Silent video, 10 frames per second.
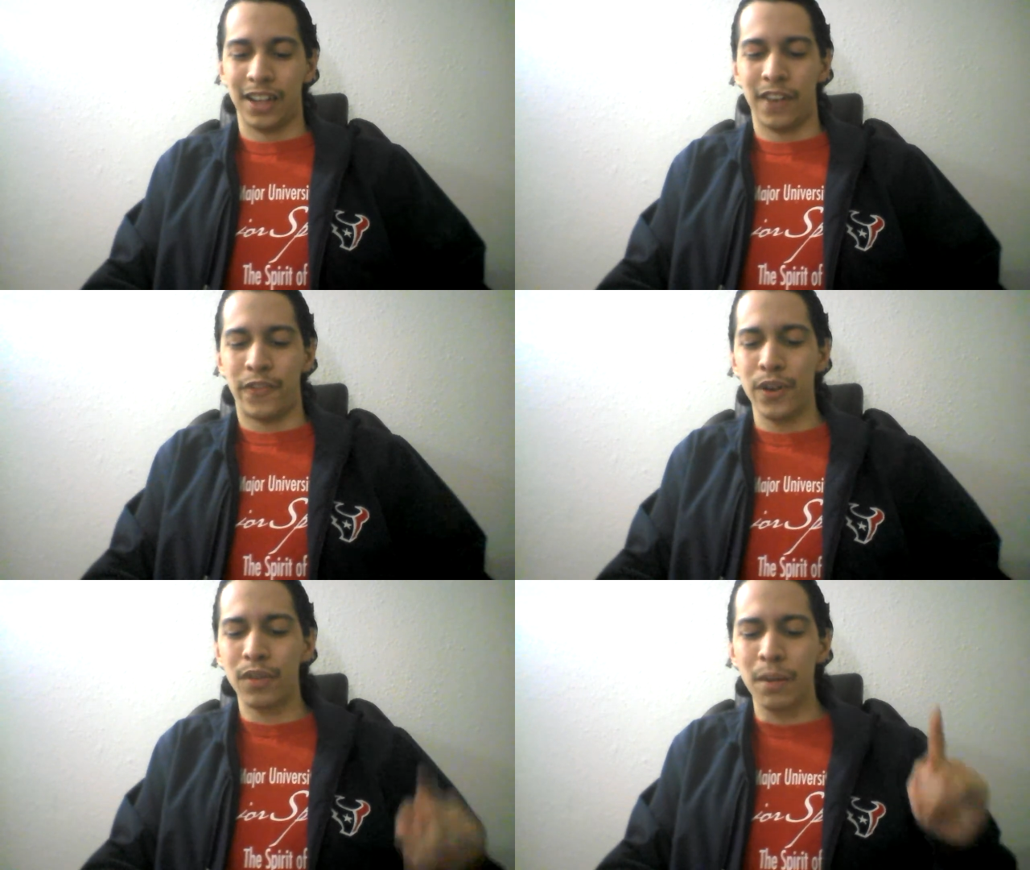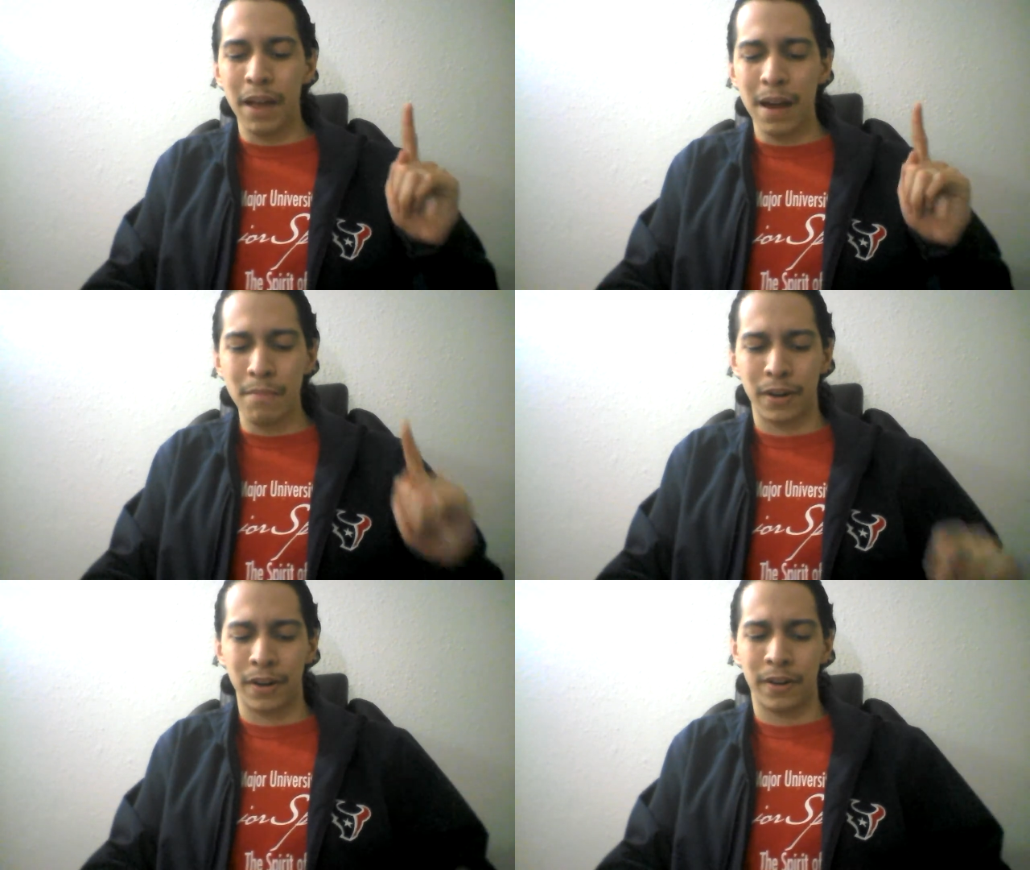if you
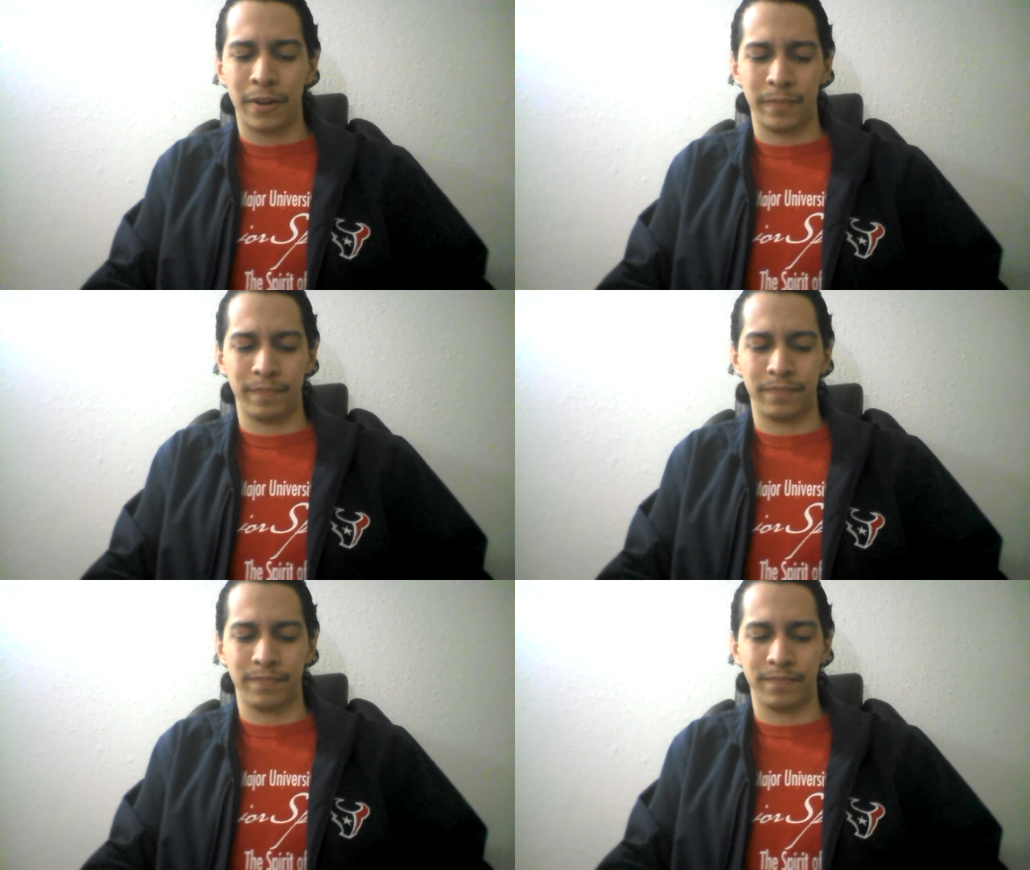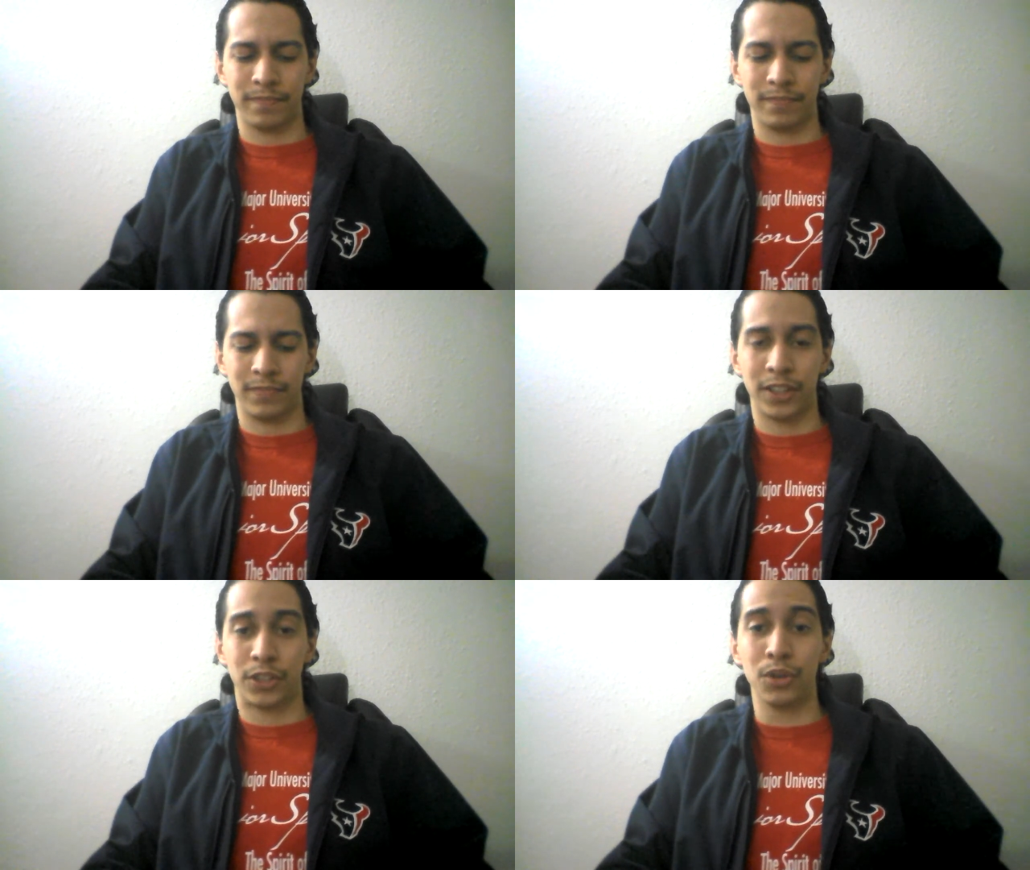remember,
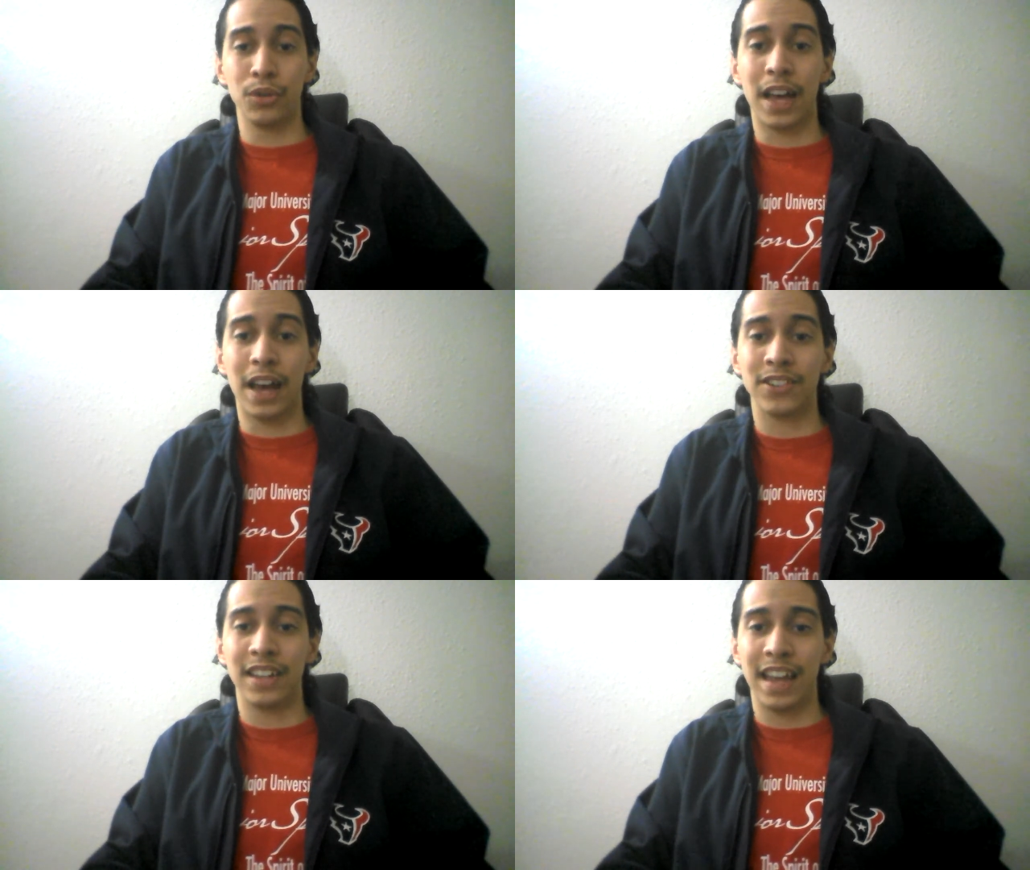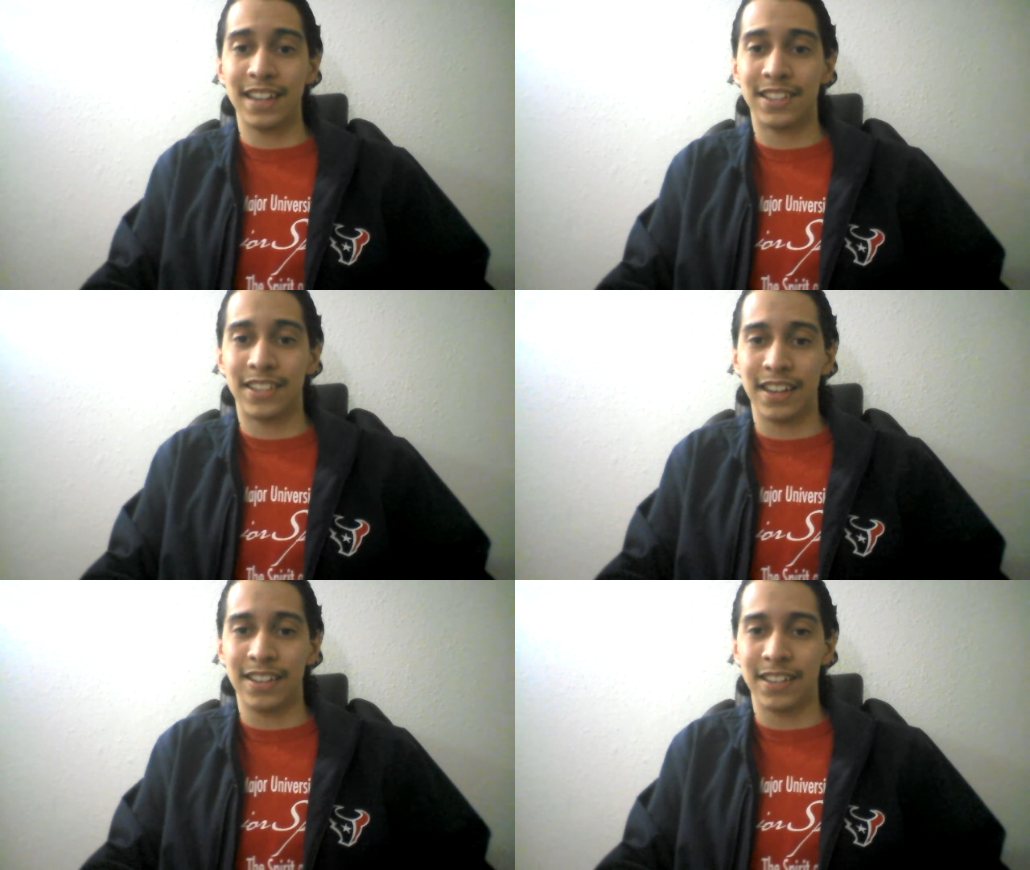the 2008
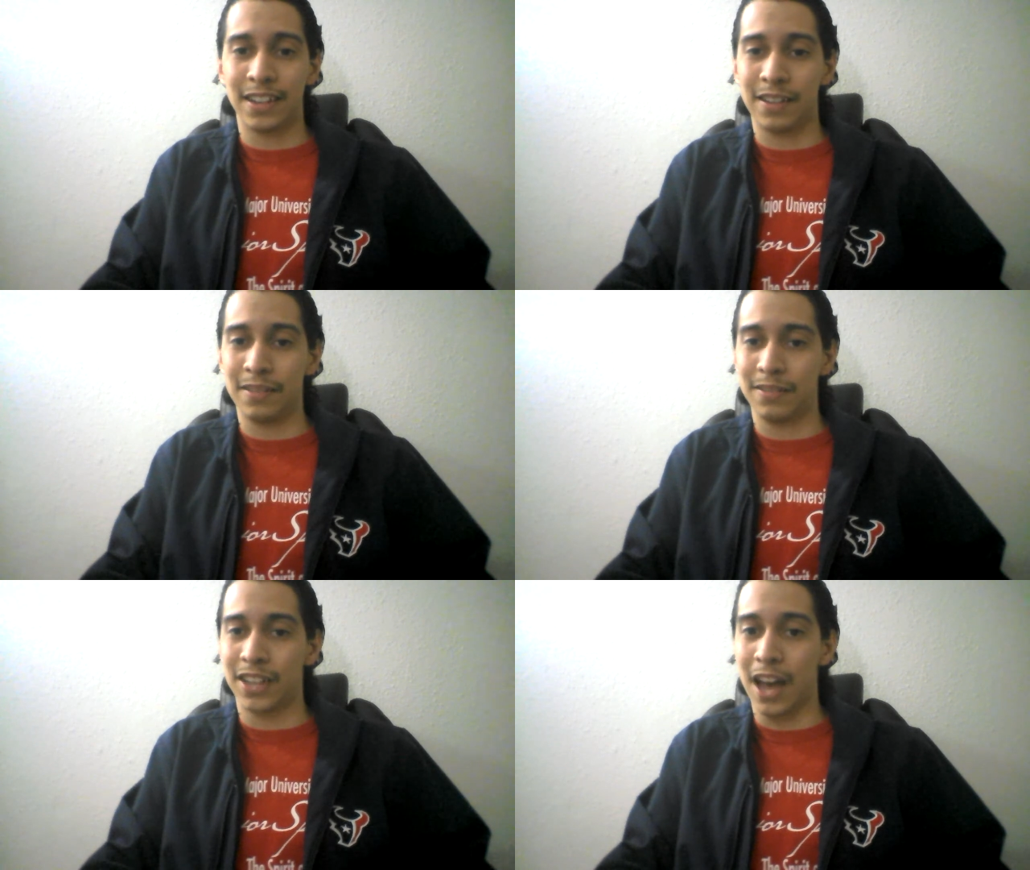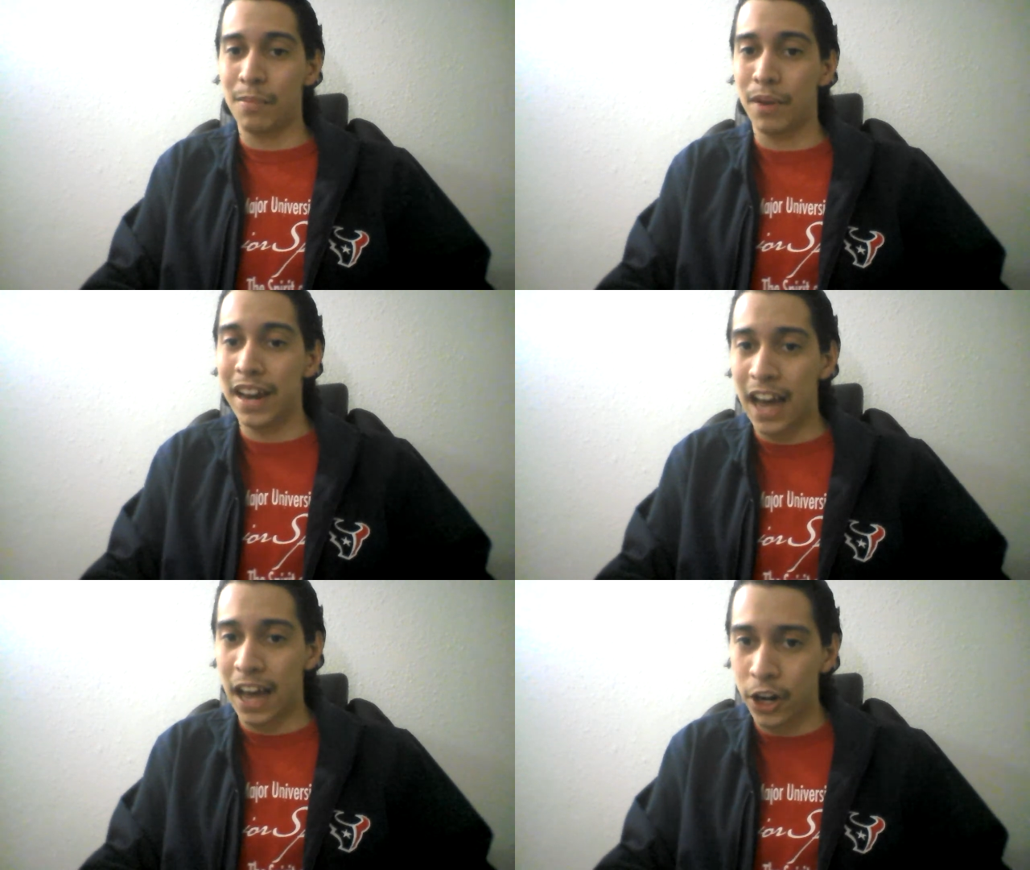season, Tom
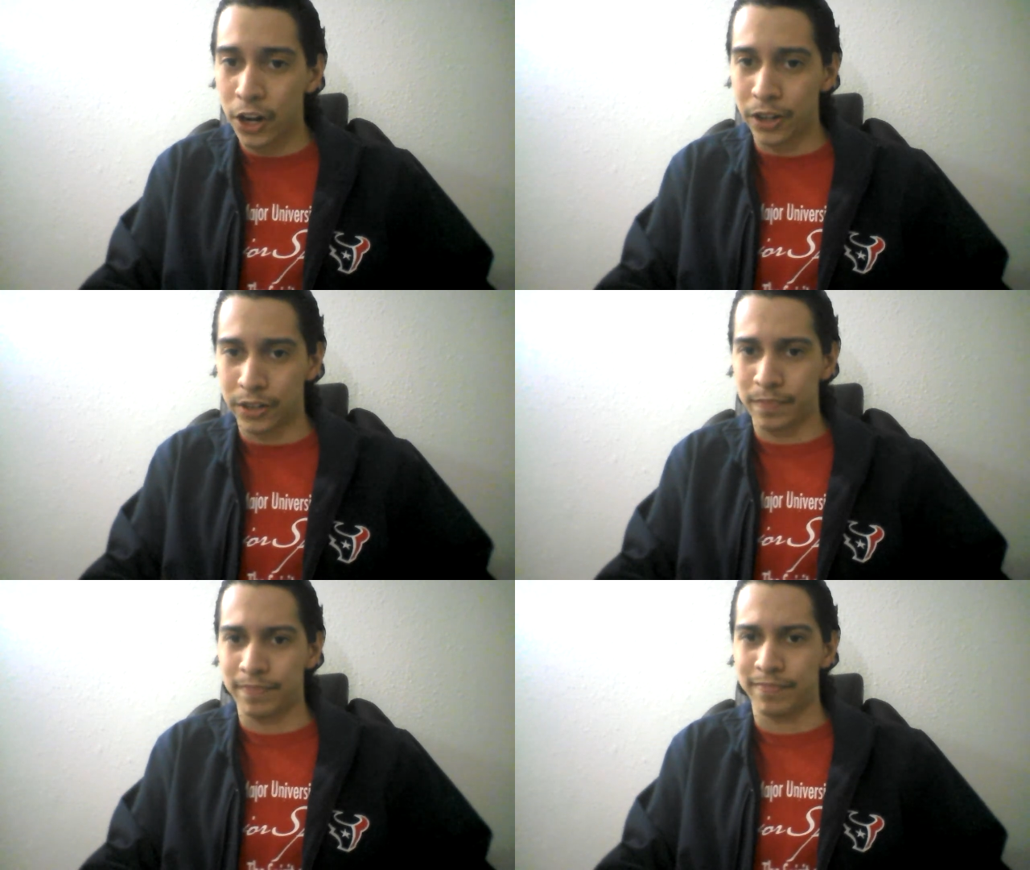Brady got hurt.